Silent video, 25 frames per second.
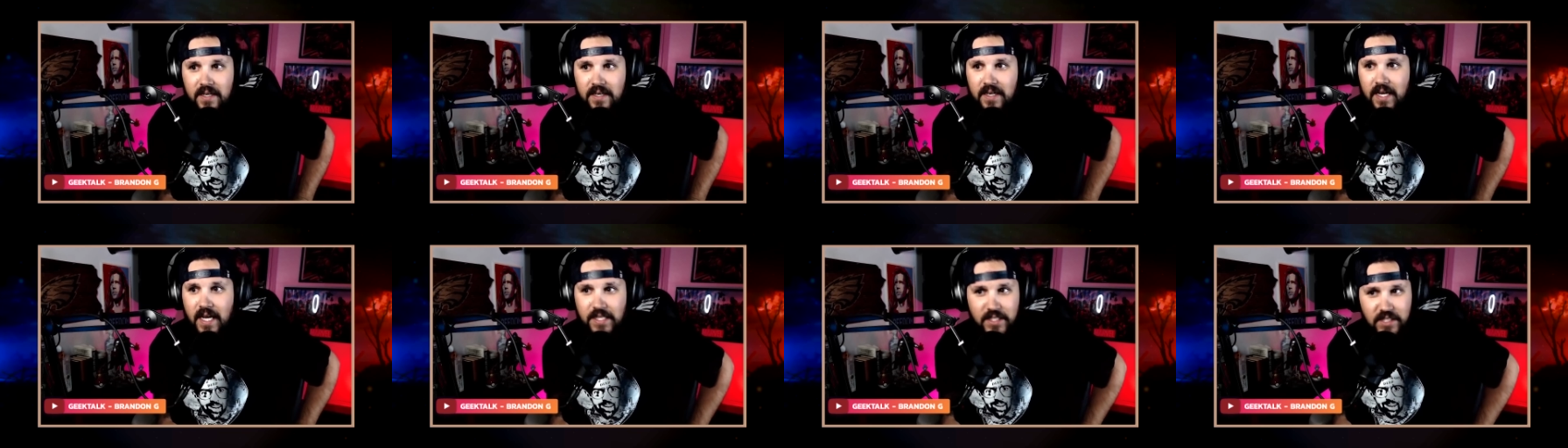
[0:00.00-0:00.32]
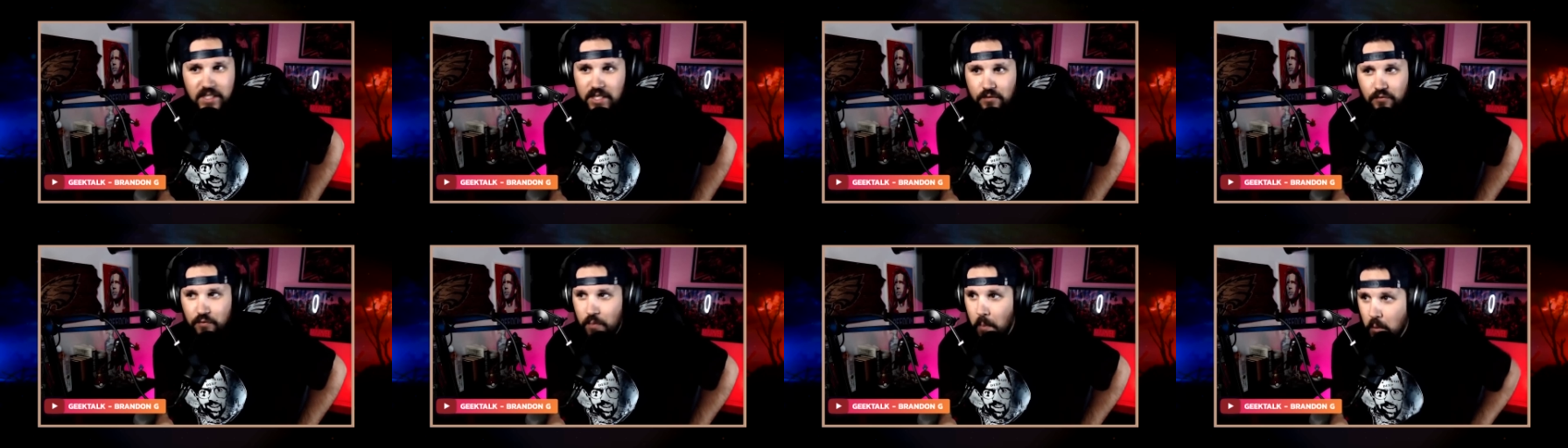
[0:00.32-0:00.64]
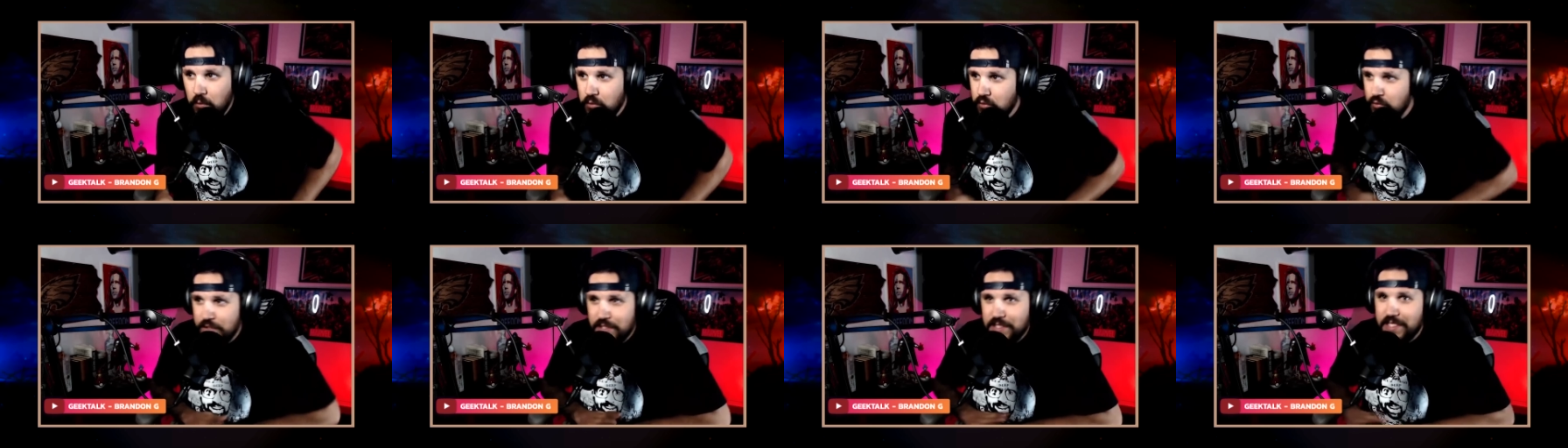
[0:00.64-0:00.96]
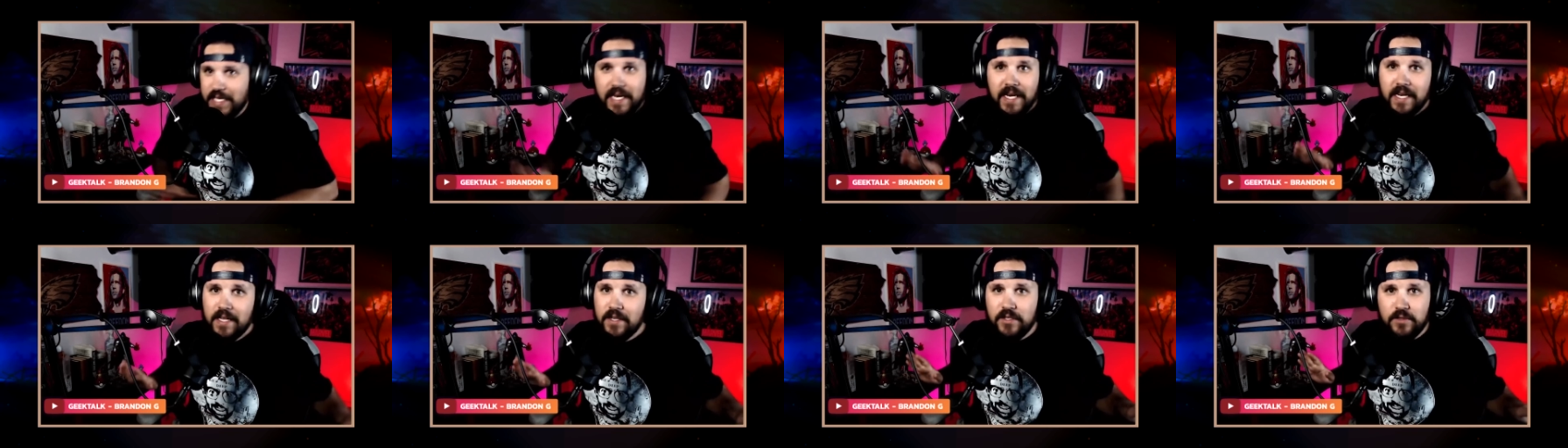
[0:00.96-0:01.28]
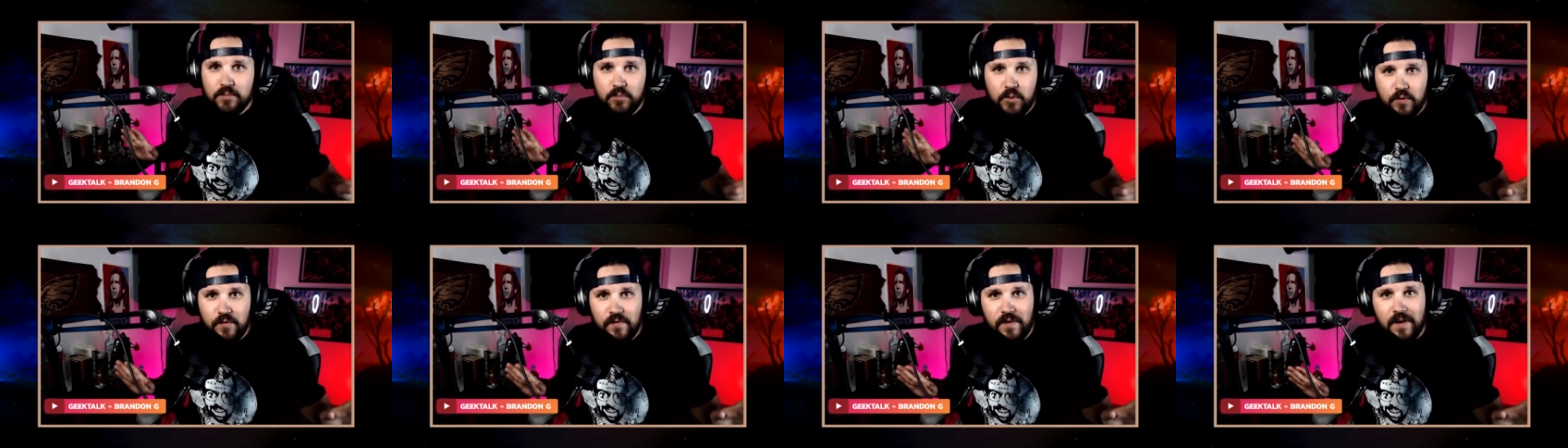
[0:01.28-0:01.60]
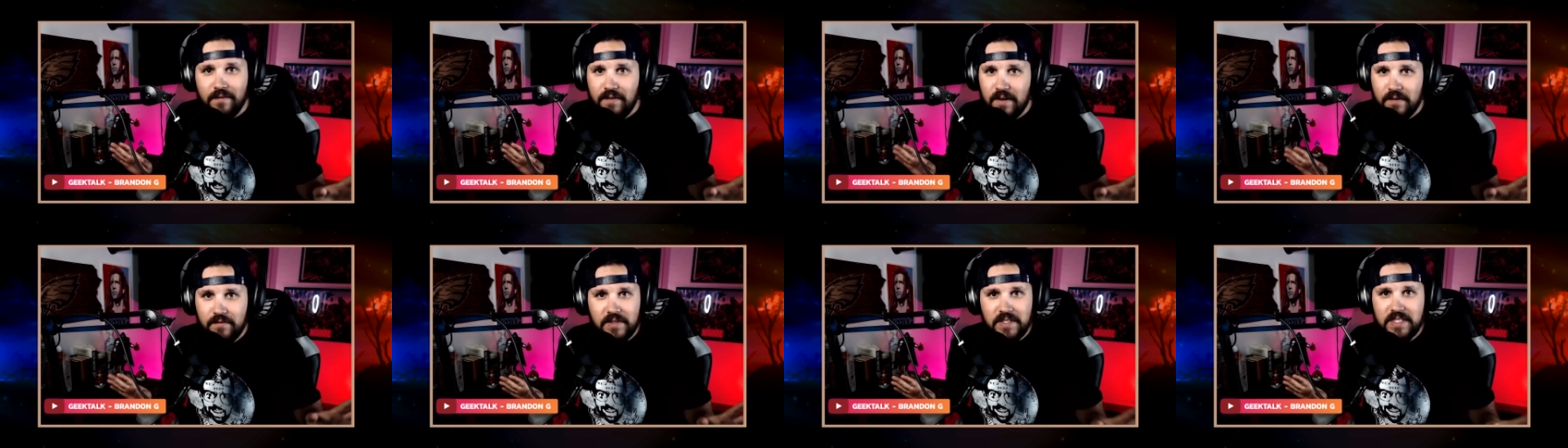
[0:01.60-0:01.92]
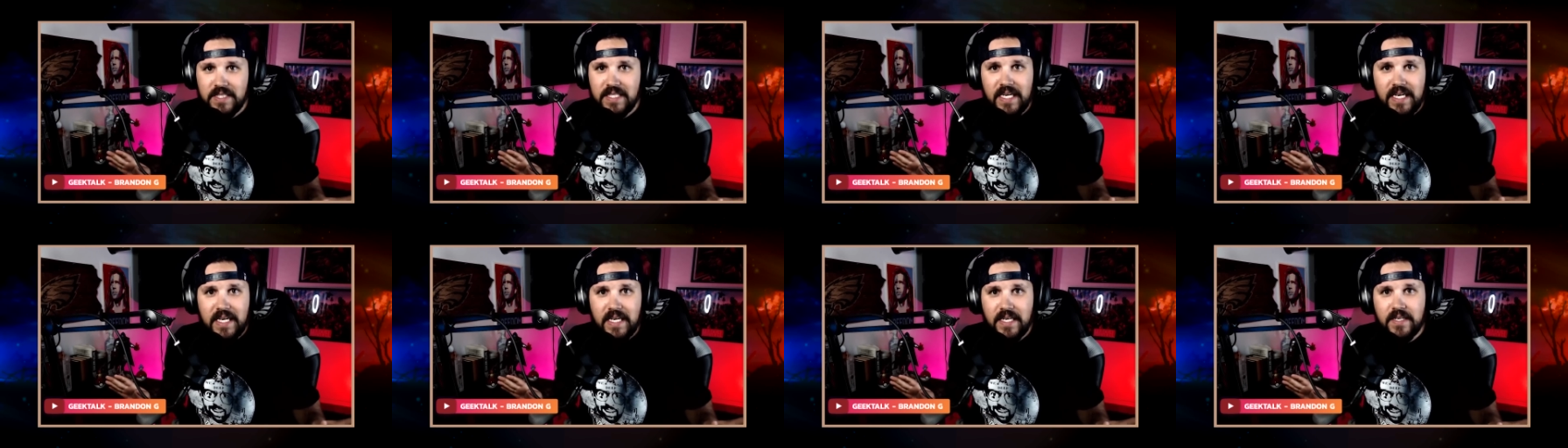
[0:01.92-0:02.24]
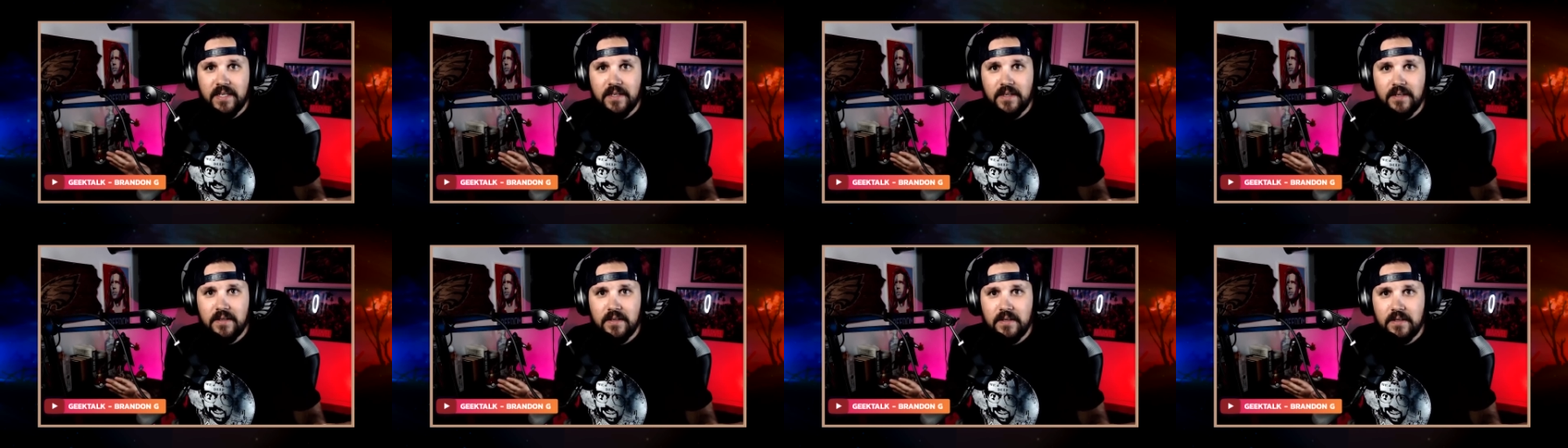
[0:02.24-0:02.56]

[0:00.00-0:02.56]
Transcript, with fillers: It's the most ridiculous movie I've ever seen.